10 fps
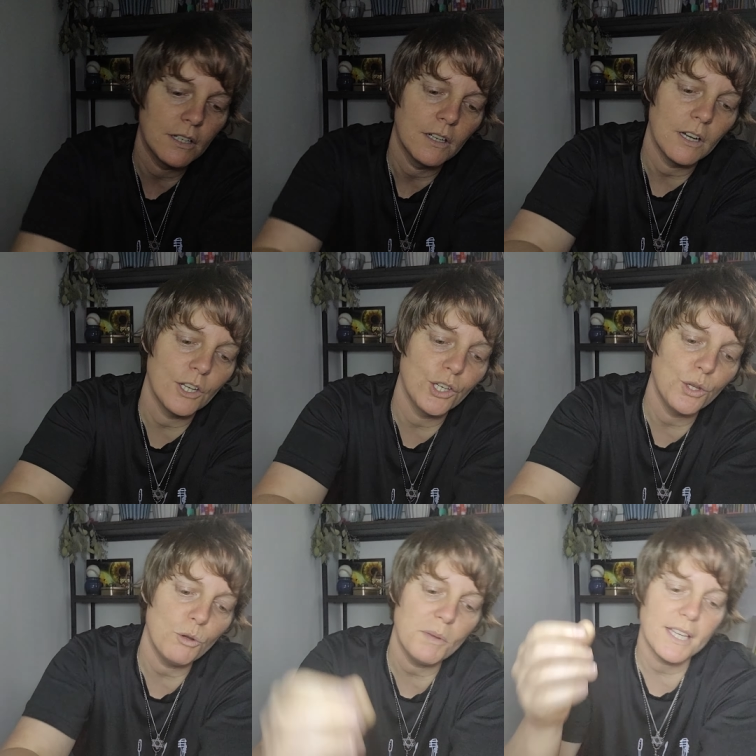A
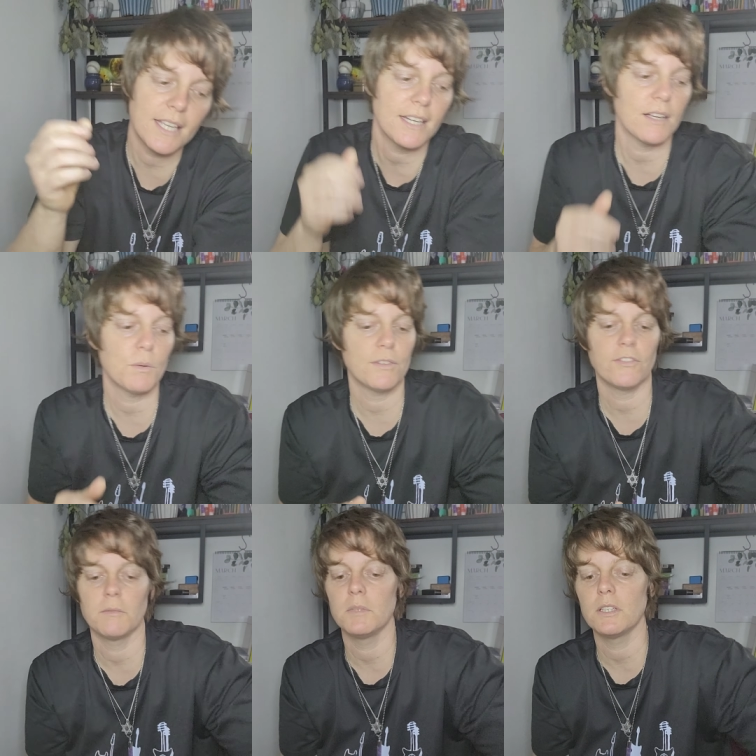new beginning with
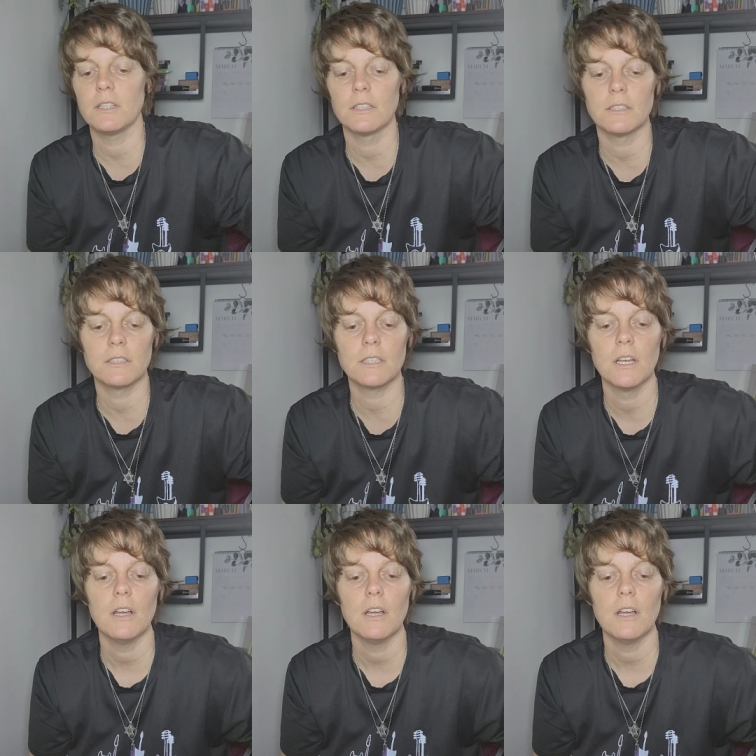familiars,